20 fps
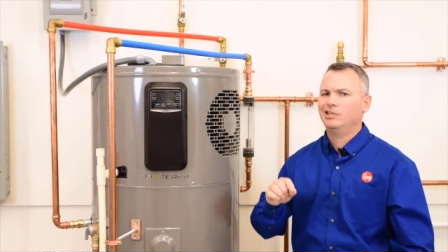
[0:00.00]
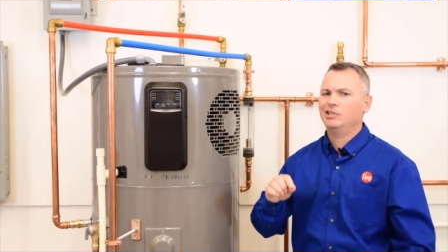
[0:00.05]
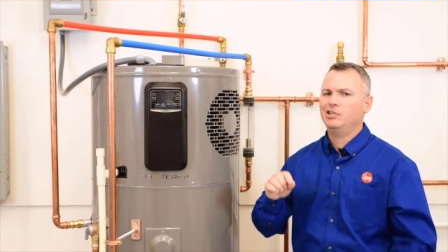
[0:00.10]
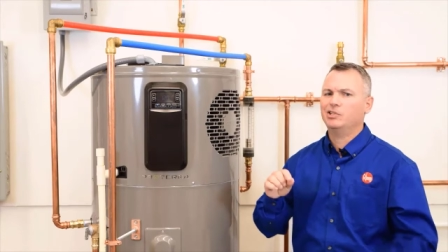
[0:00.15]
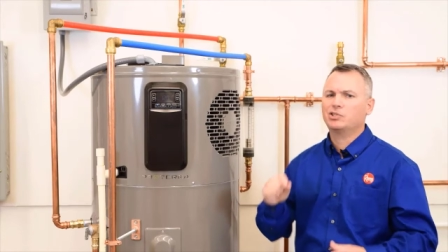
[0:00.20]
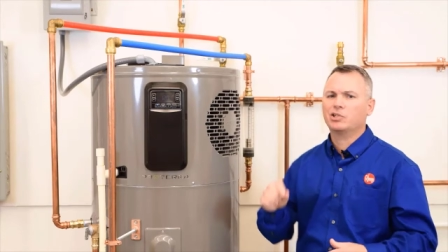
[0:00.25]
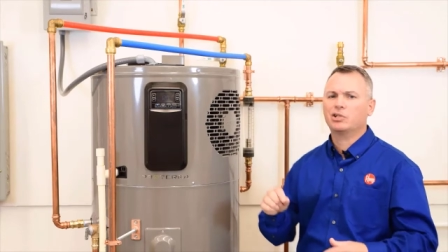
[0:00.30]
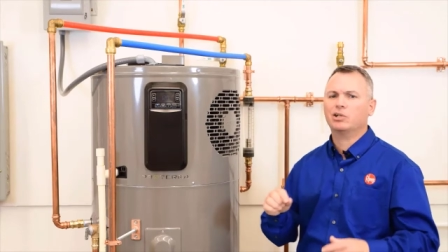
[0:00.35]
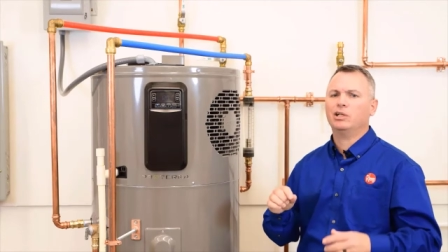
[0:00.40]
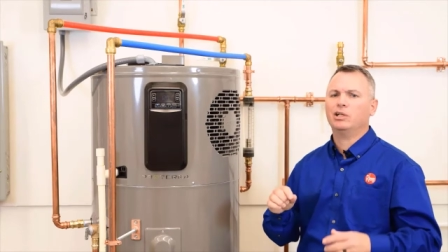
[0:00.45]

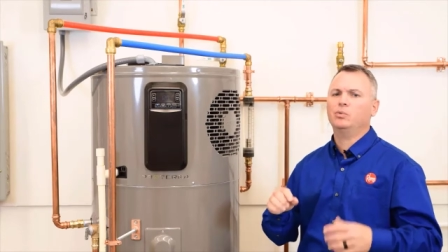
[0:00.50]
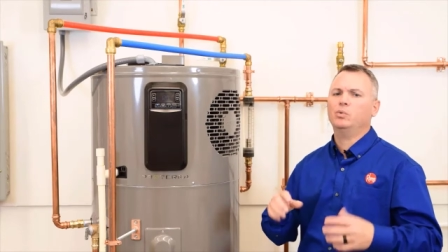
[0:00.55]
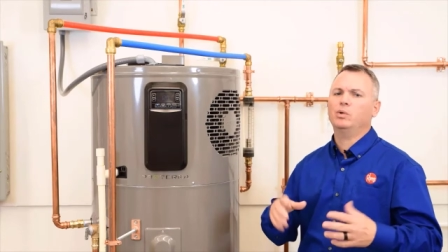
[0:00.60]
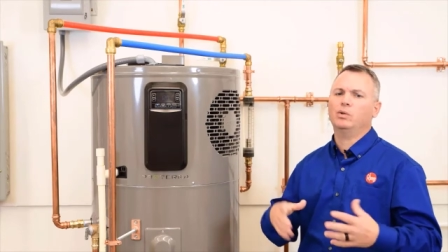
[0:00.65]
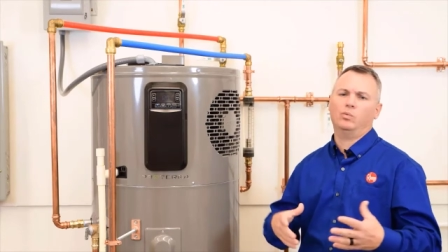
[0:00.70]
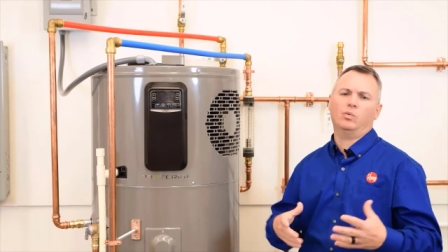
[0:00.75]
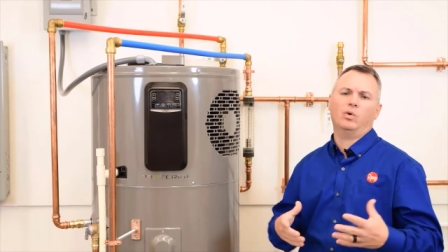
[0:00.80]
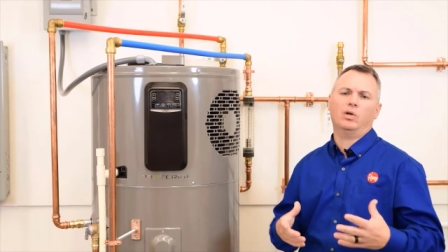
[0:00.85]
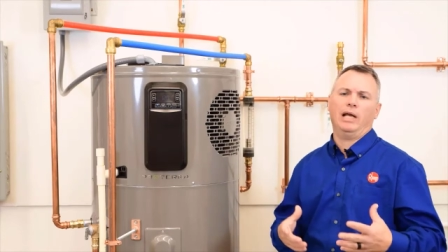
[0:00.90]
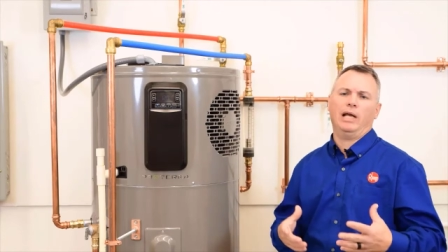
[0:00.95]
You certainly
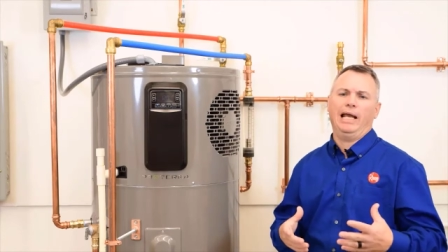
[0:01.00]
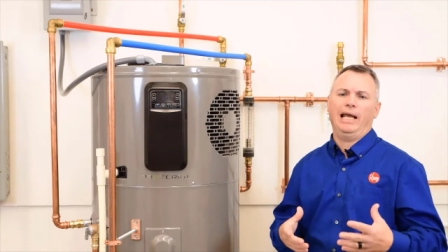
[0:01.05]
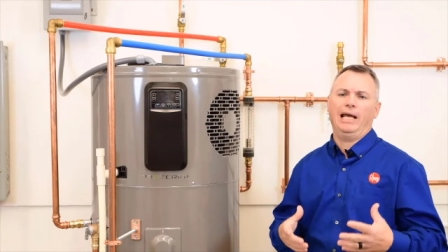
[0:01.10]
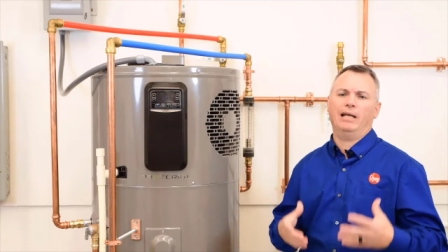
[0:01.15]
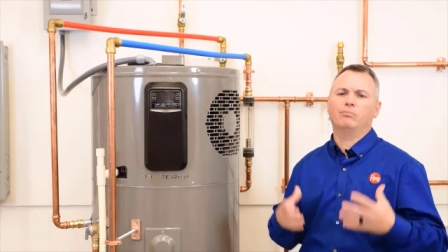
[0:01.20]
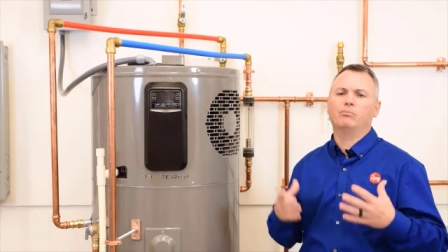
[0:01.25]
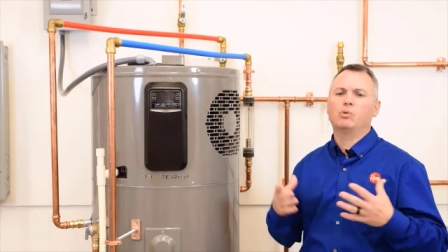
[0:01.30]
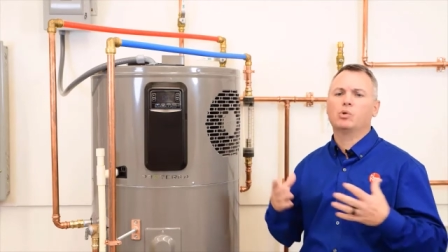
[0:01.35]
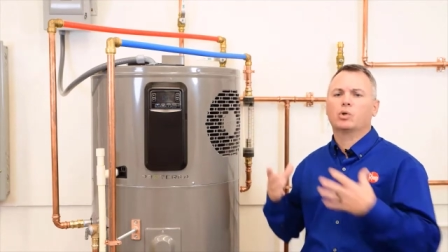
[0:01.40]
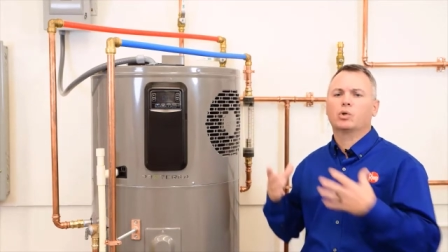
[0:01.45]
wouldn't want to
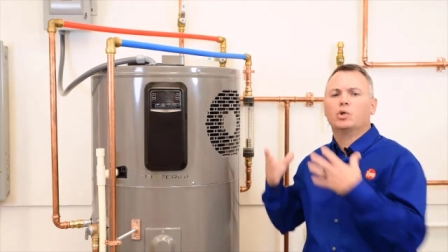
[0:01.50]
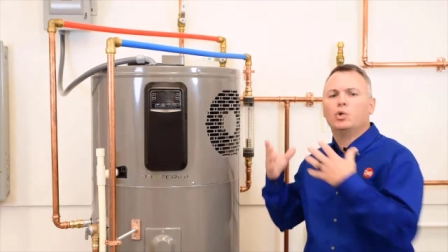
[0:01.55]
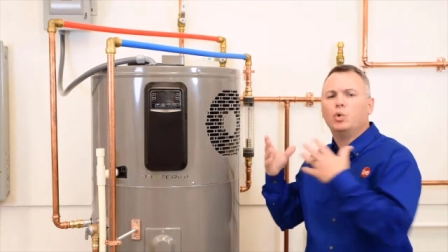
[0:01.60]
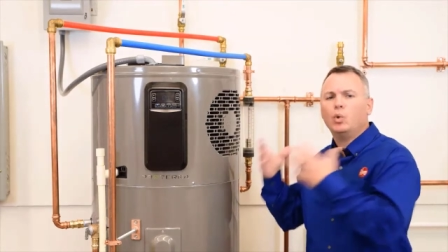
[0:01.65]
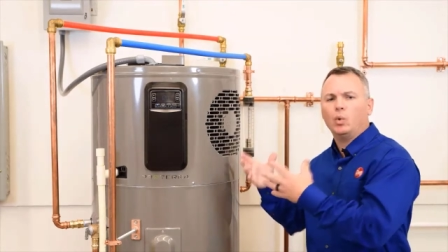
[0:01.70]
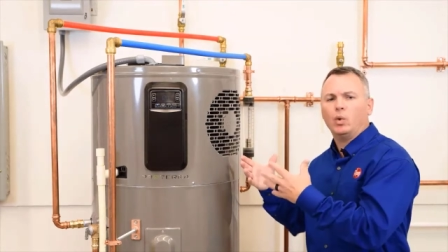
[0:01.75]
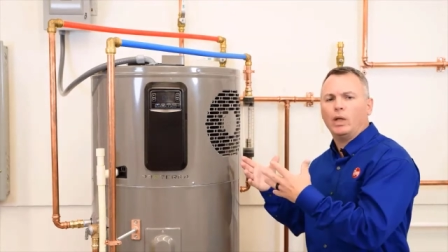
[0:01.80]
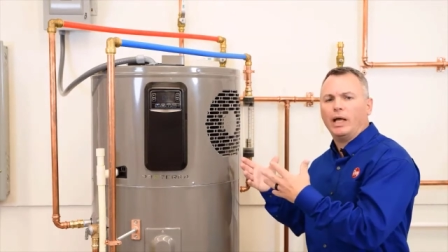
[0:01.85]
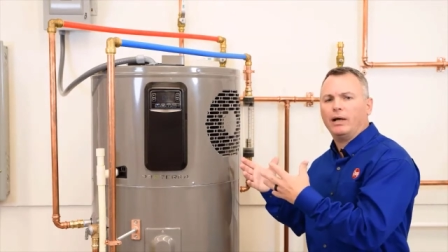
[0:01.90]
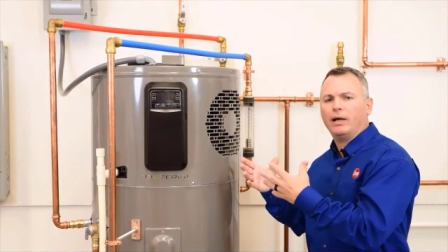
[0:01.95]
add more
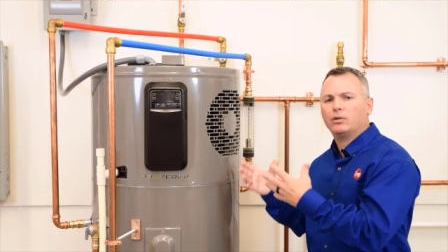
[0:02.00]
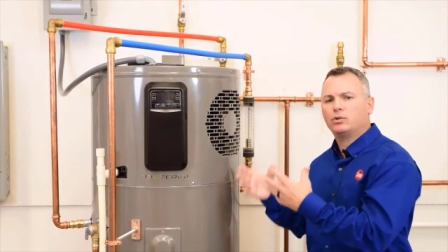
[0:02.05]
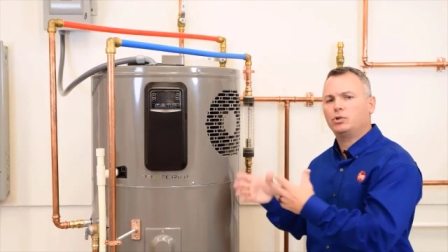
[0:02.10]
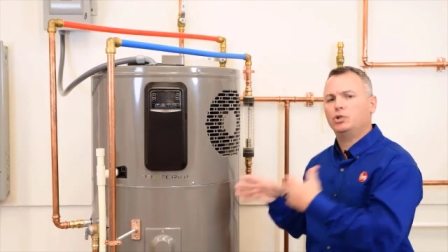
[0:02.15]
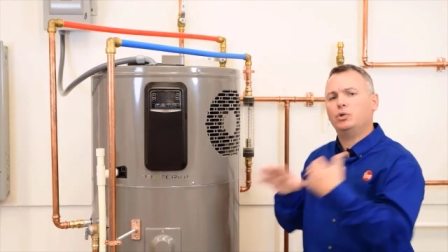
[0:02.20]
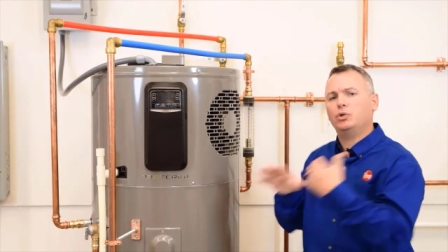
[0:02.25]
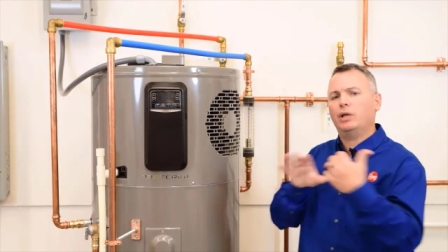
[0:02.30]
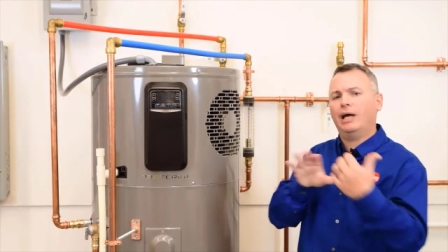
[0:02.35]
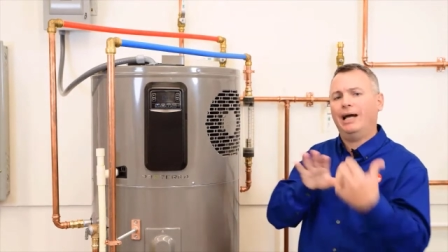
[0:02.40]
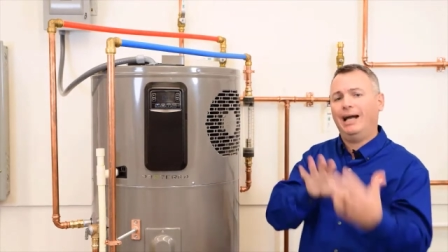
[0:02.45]
cool air
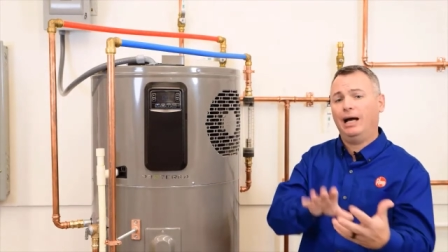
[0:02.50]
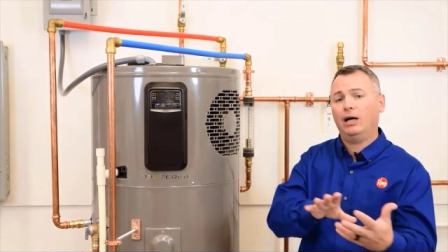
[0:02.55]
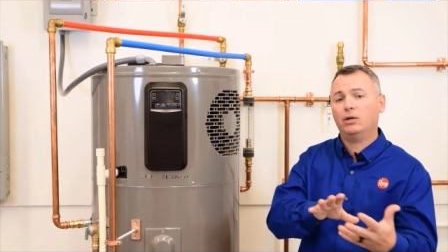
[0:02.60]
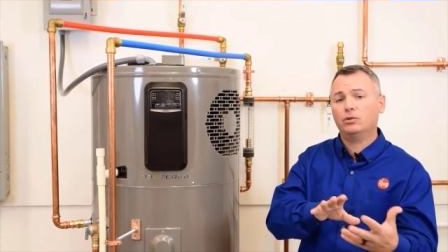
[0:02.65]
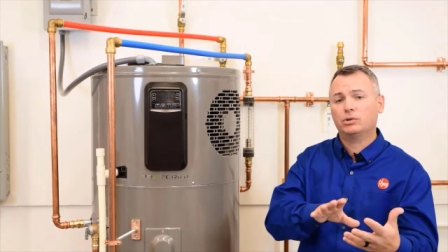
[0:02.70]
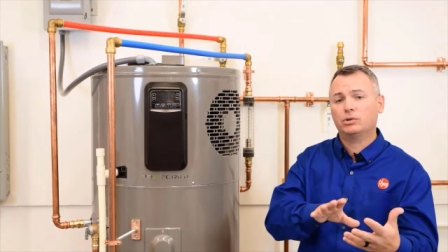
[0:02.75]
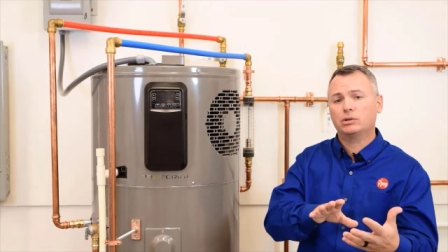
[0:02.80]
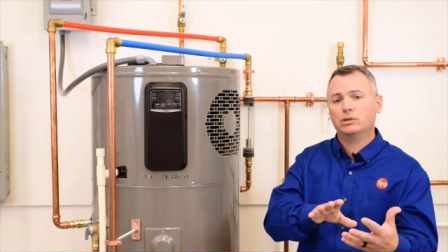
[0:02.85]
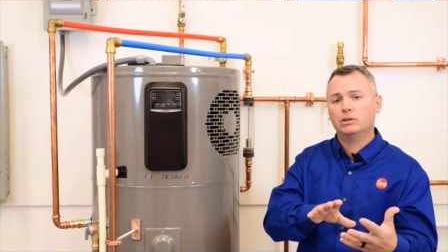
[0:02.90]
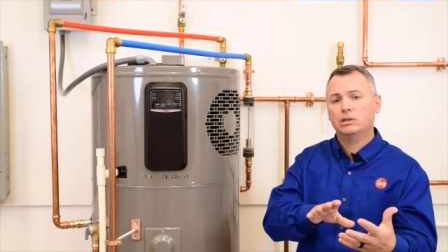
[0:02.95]
to the
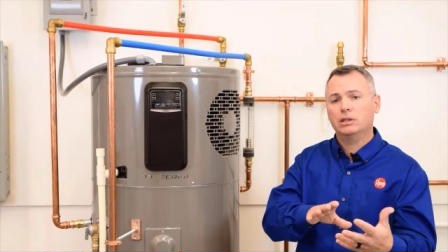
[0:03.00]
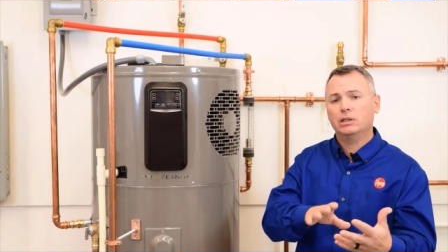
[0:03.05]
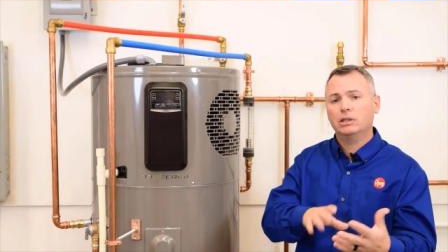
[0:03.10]
house